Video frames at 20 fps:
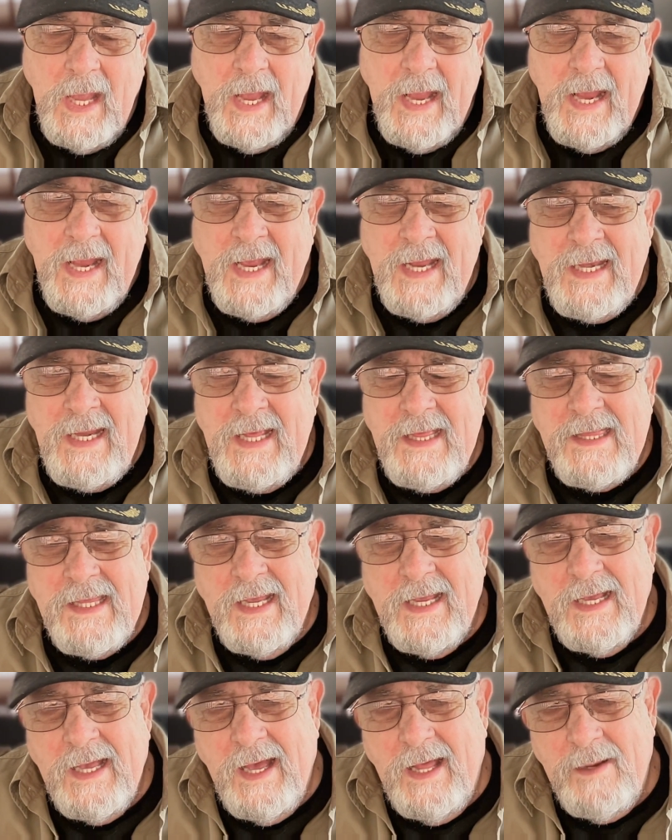
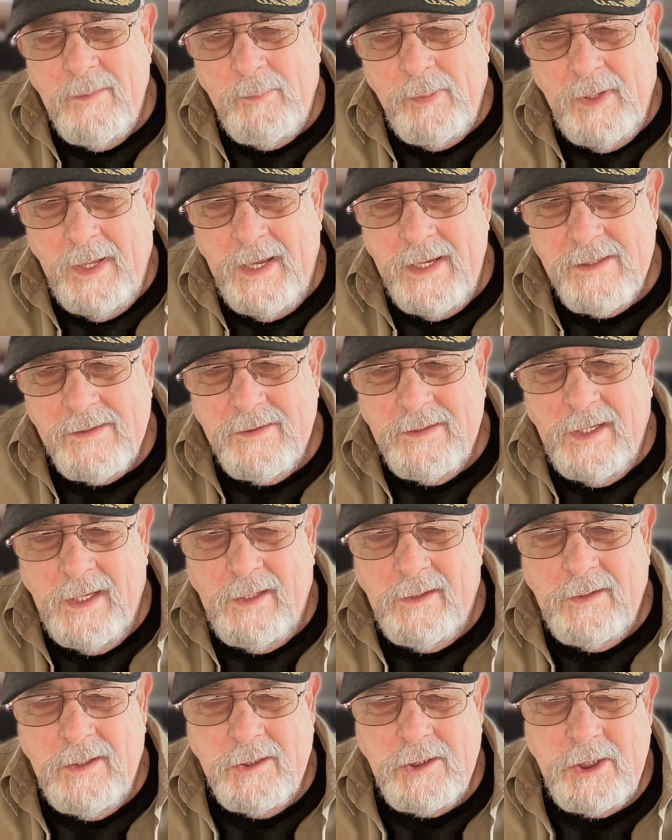Anything out of
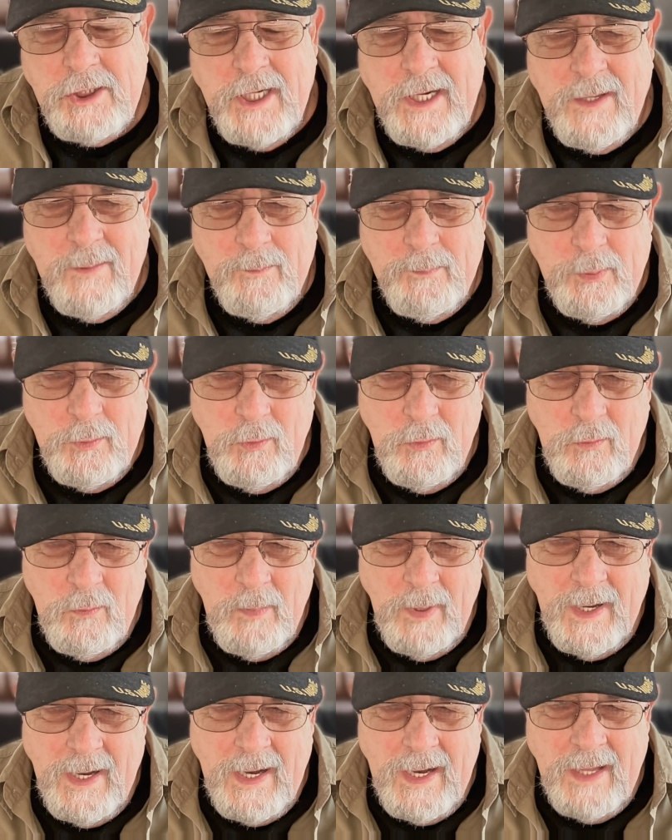plastic, the shampoo
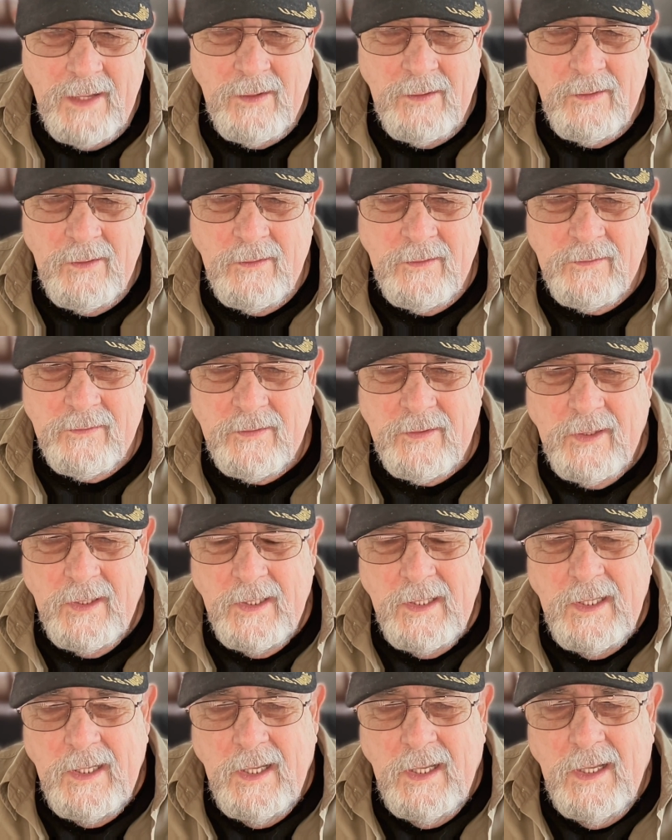bottles,
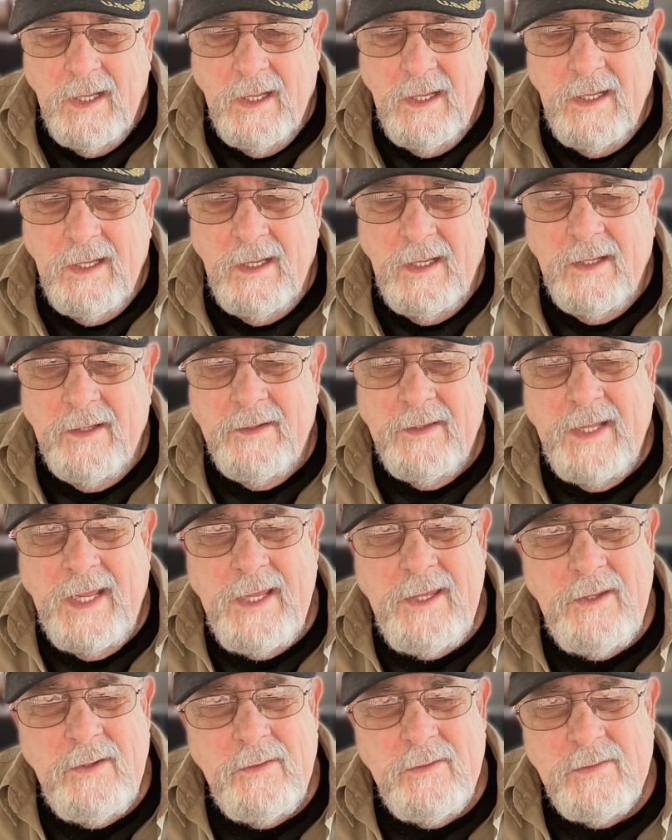they
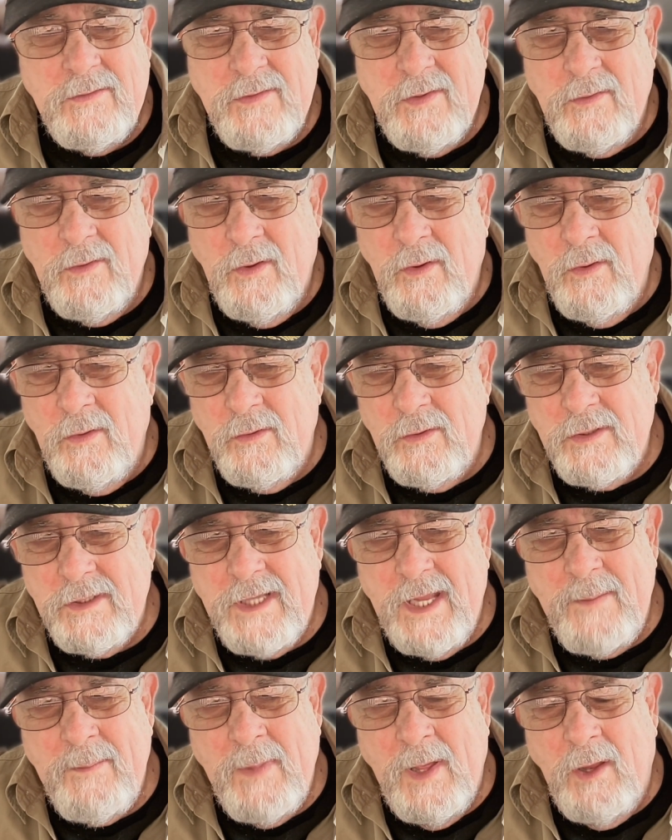use those,
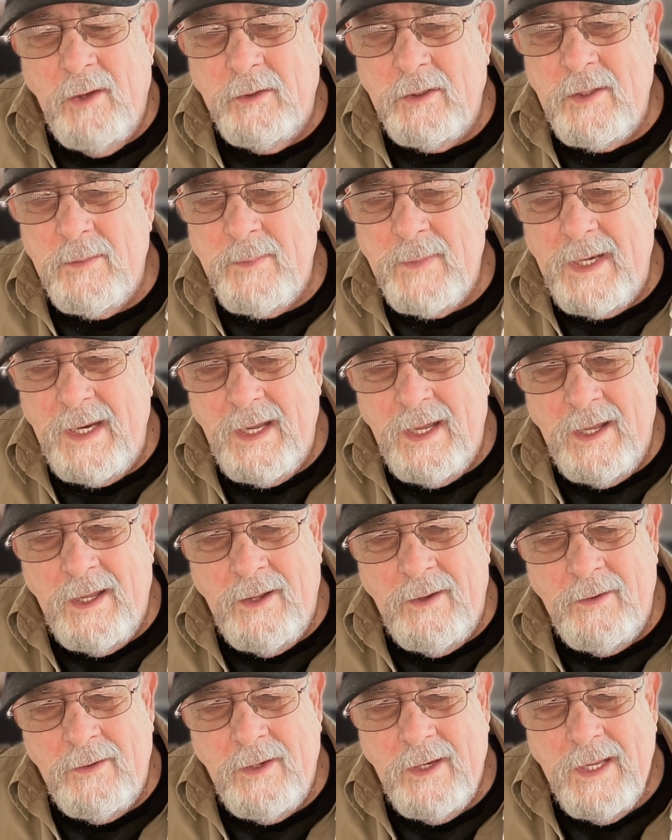they melt them
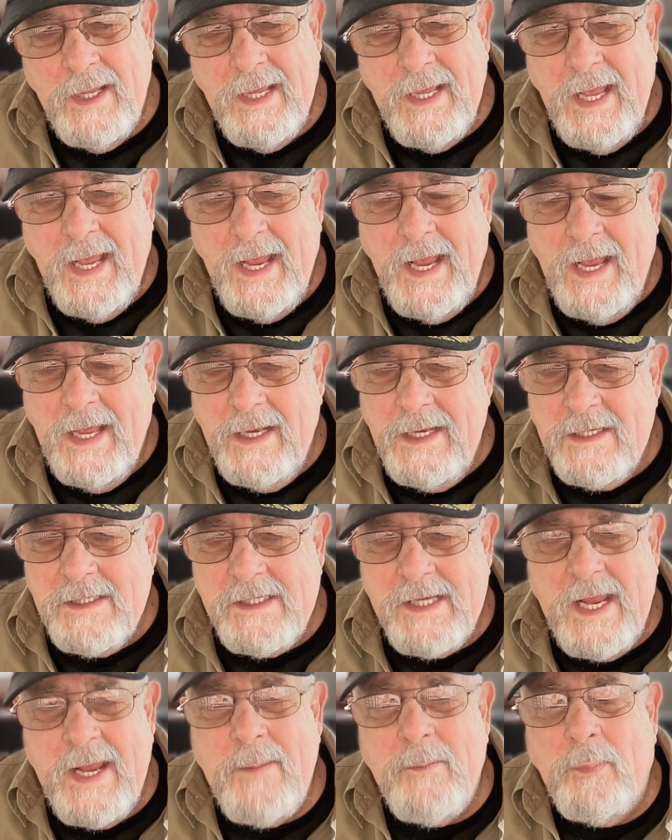down, and the
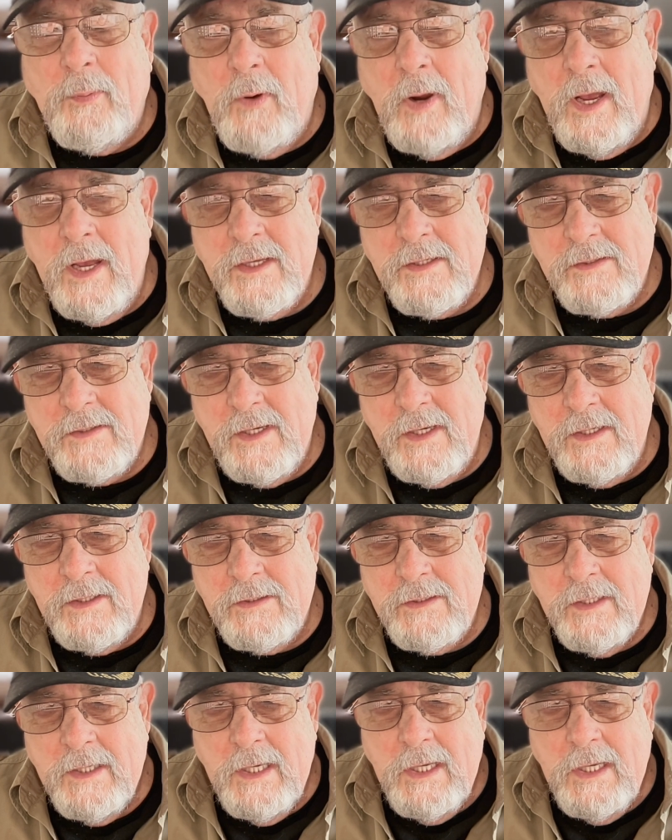same process.